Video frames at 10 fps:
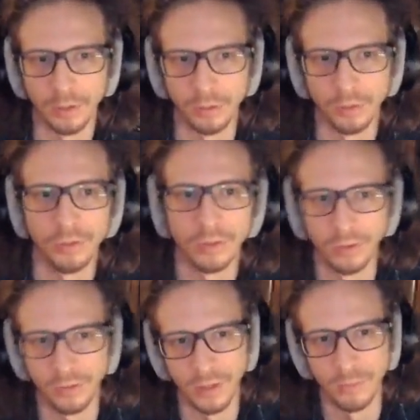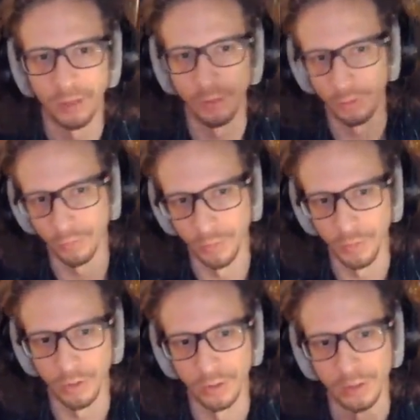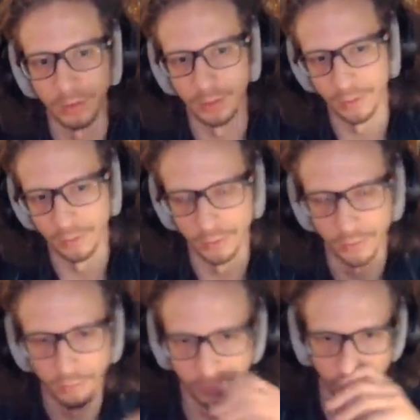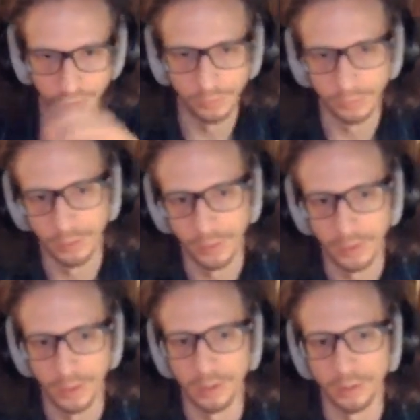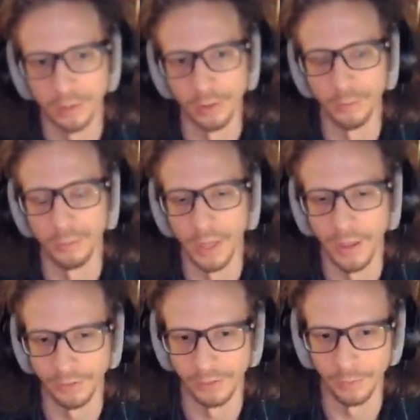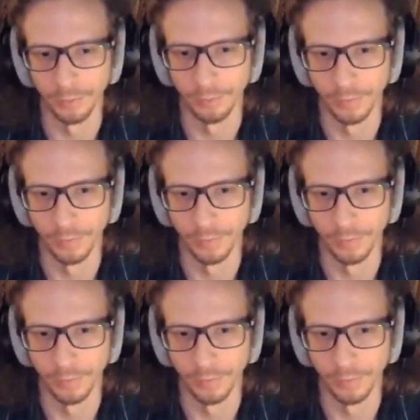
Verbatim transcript: doing the same thing with the remarketing leads and the visitors, and you're going to blast them.